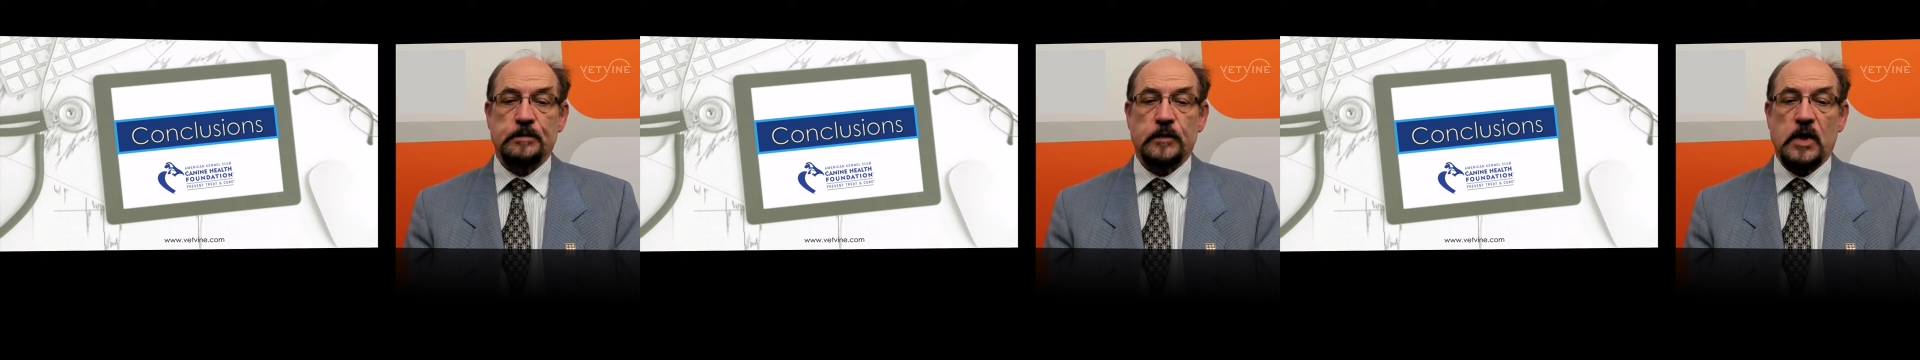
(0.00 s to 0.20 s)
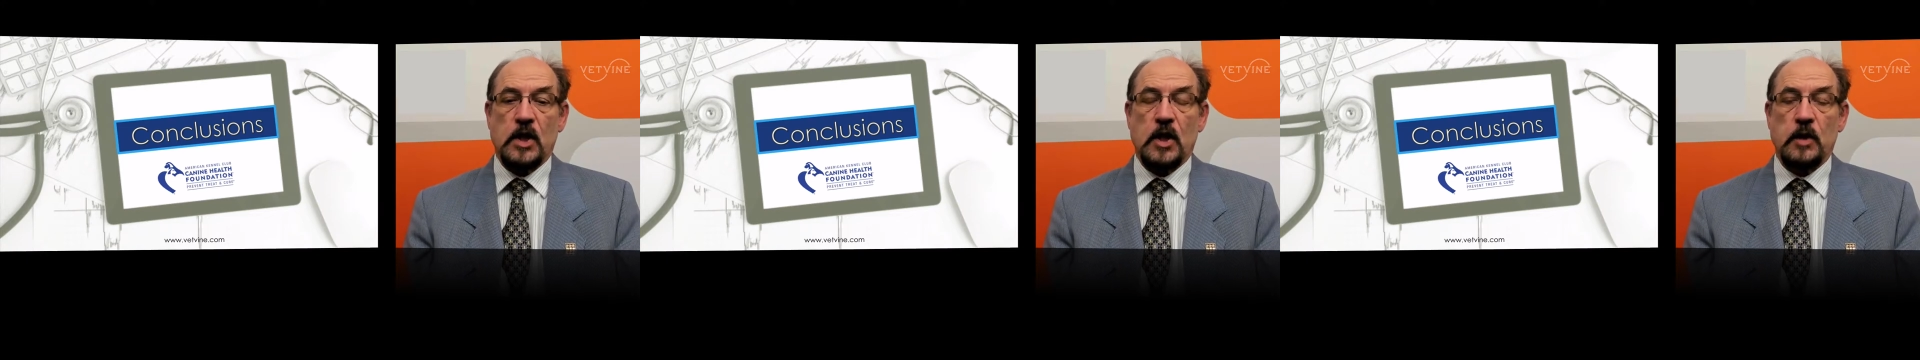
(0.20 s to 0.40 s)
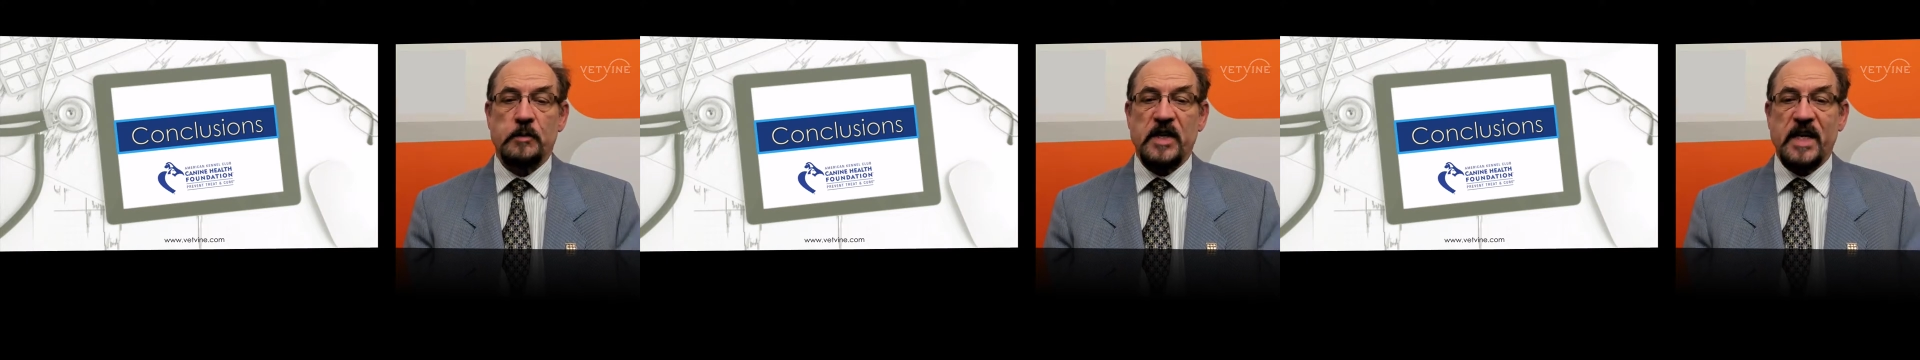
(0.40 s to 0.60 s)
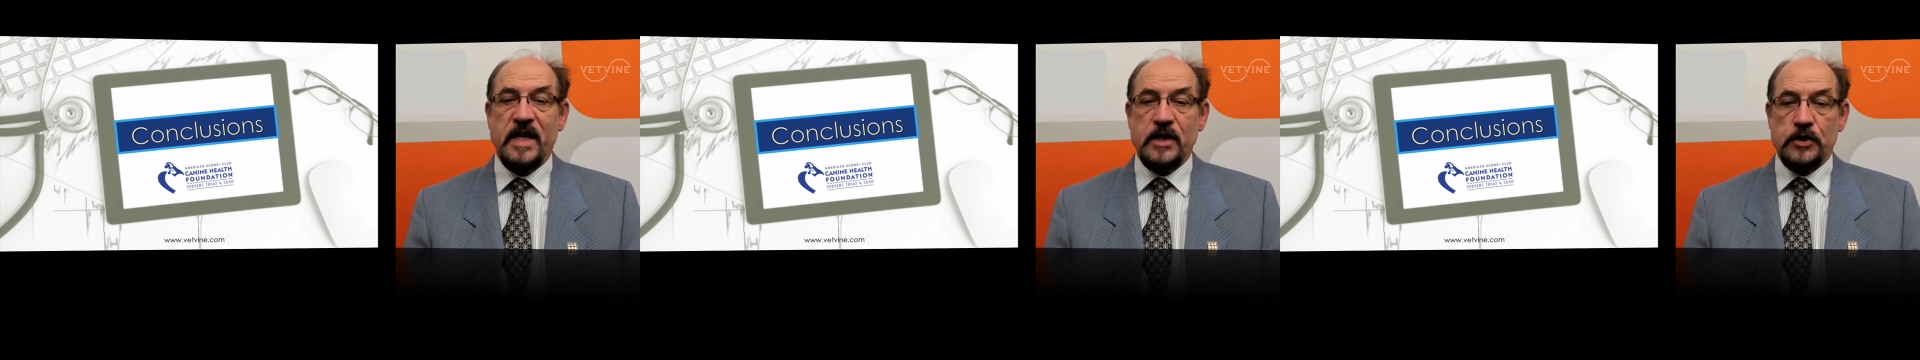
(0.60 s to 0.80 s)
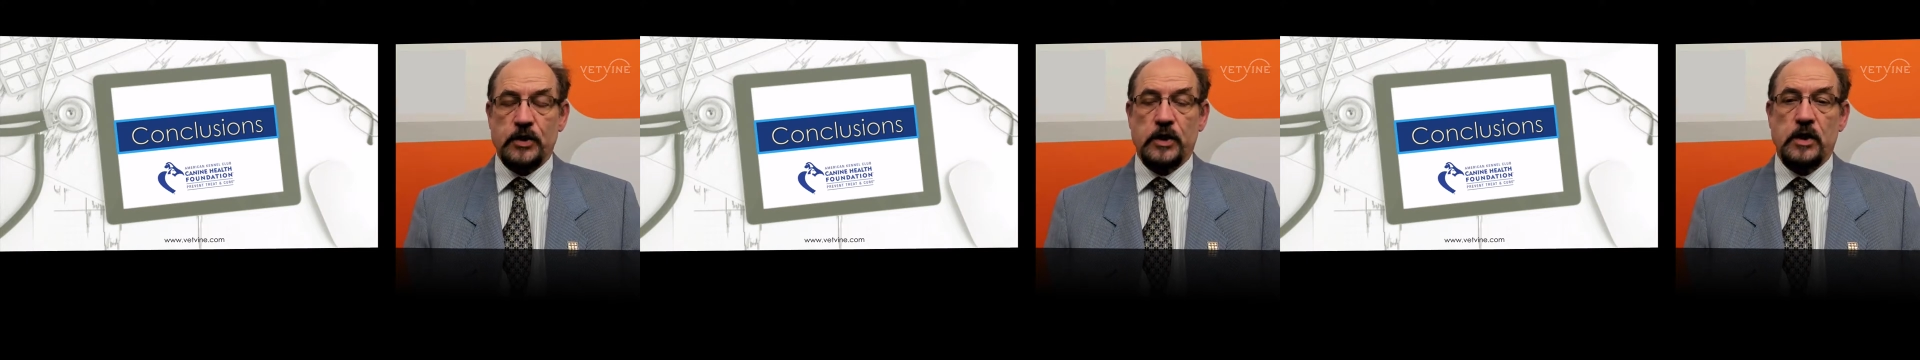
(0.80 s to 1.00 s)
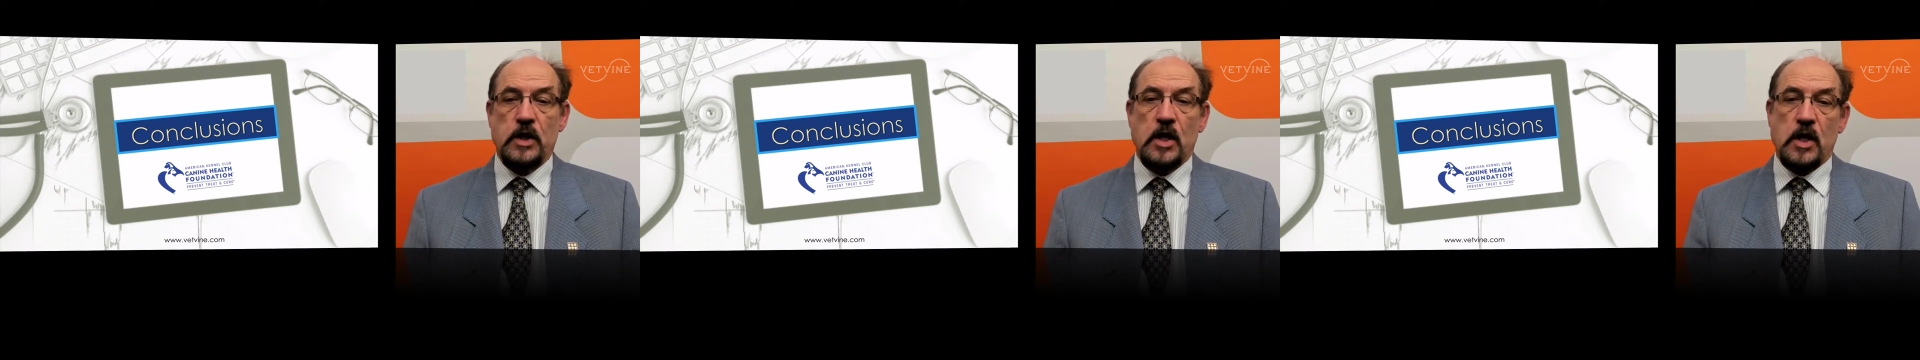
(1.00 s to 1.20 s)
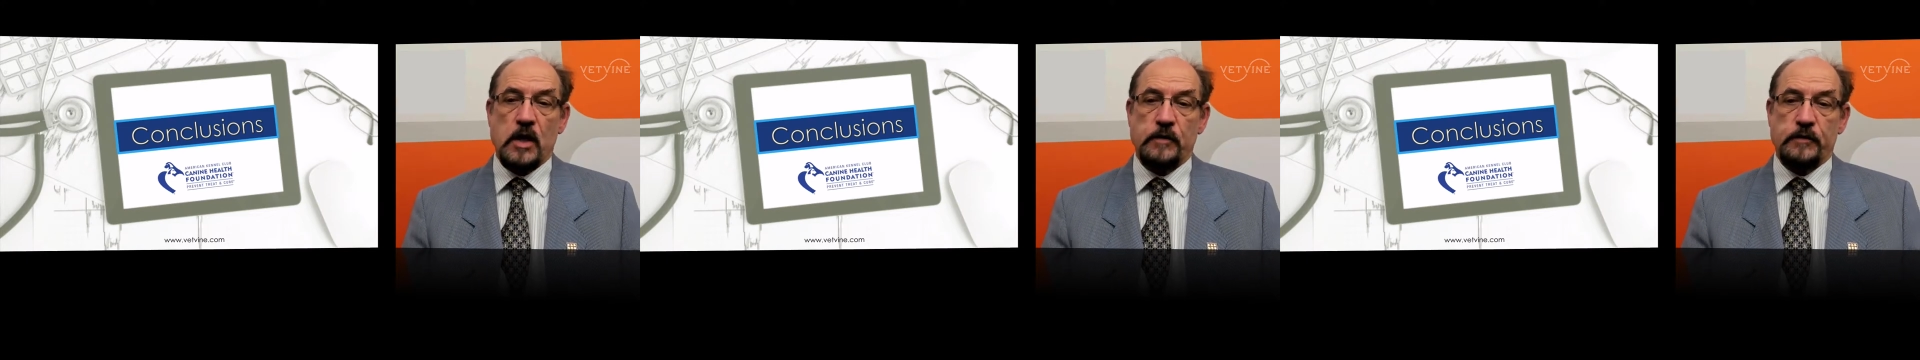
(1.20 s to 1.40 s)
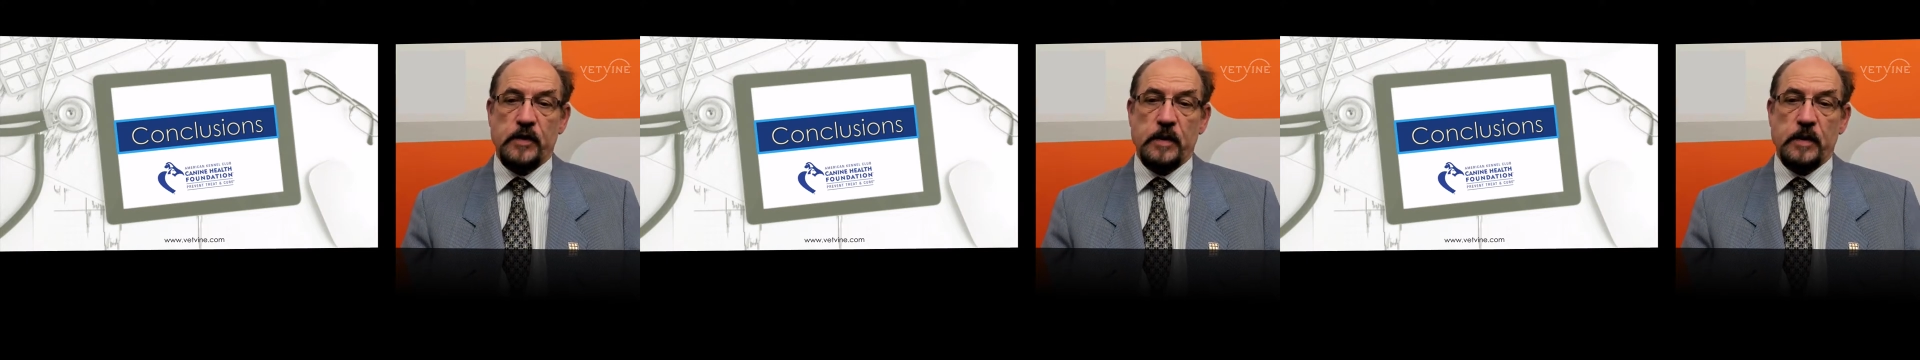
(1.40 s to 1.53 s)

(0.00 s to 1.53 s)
culmination of